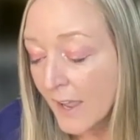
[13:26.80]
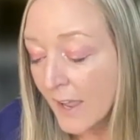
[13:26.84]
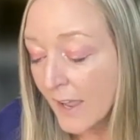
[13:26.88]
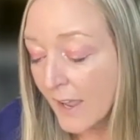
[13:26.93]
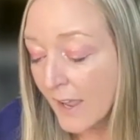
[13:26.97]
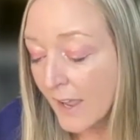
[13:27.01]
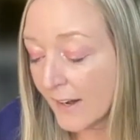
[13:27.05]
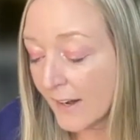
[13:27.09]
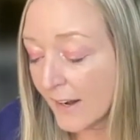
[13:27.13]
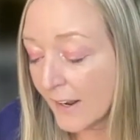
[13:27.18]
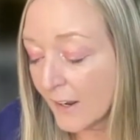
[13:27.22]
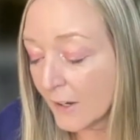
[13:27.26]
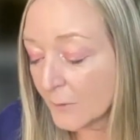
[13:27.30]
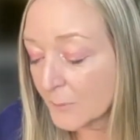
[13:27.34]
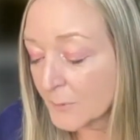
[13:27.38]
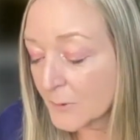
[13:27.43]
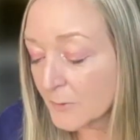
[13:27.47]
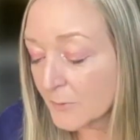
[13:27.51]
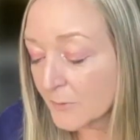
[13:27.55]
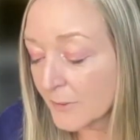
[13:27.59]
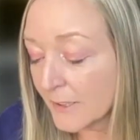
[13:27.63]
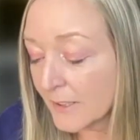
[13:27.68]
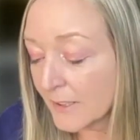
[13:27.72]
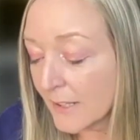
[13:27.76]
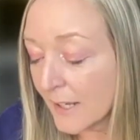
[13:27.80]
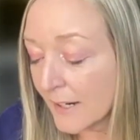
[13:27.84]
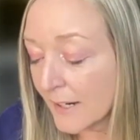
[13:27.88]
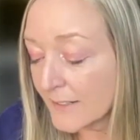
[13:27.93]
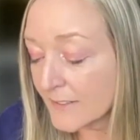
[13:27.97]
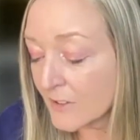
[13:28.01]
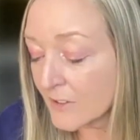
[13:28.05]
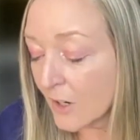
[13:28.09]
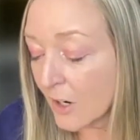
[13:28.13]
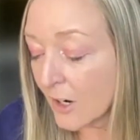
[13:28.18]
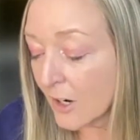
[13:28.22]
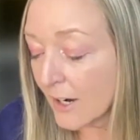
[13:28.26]
and helps
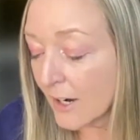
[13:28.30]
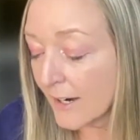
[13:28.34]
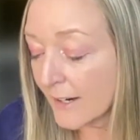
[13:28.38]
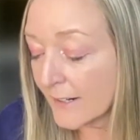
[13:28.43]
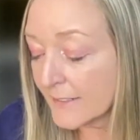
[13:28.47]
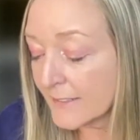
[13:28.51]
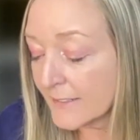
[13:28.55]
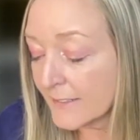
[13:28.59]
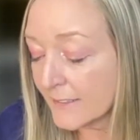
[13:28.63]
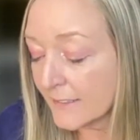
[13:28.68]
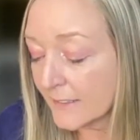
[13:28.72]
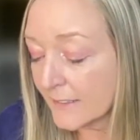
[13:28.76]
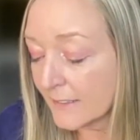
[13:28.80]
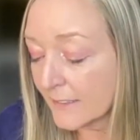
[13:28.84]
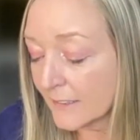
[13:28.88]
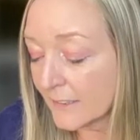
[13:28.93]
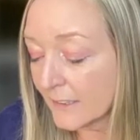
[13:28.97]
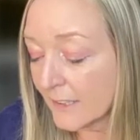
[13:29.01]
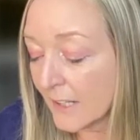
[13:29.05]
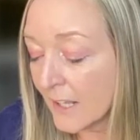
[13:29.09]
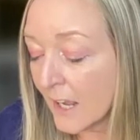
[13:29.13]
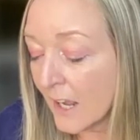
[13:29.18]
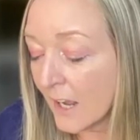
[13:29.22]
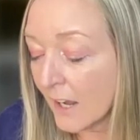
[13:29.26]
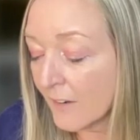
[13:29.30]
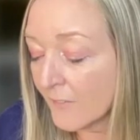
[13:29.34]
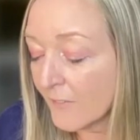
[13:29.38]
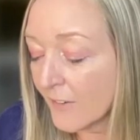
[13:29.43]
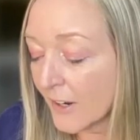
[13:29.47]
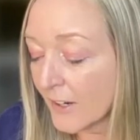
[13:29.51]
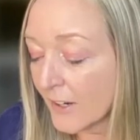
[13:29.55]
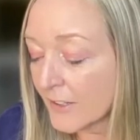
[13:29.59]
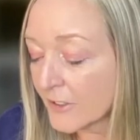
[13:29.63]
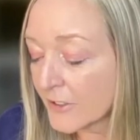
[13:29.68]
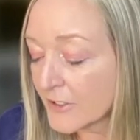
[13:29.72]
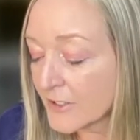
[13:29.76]
realize our ideal of
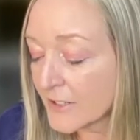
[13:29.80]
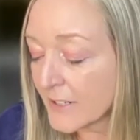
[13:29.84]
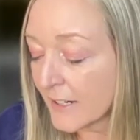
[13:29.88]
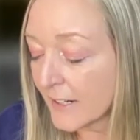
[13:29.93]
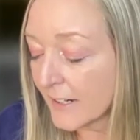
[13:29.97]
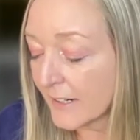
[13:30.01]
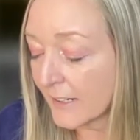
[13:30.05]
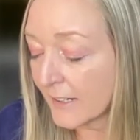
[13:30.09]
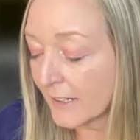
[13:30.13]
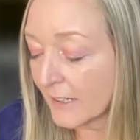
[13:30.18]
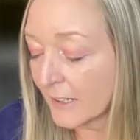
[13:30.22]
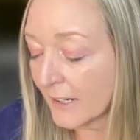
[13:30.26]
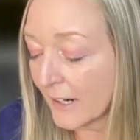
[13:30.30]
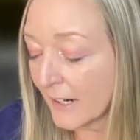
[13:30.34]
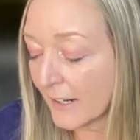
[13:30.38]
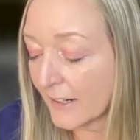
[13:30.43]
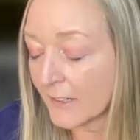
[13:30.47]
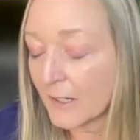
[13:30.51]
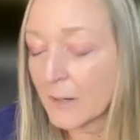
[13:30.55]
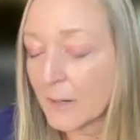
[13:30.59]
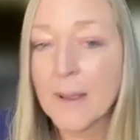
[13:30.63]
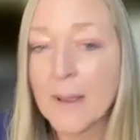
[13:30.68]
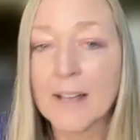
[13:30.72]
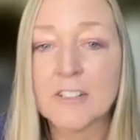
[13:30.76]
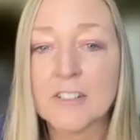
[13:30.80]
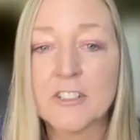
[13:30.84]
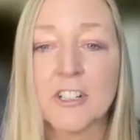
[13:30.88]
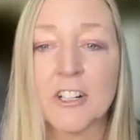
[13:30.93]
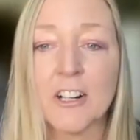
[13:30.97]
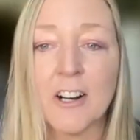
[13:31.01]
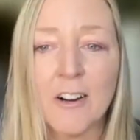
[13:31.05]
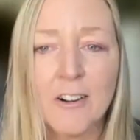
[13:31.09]
understanding and compassion.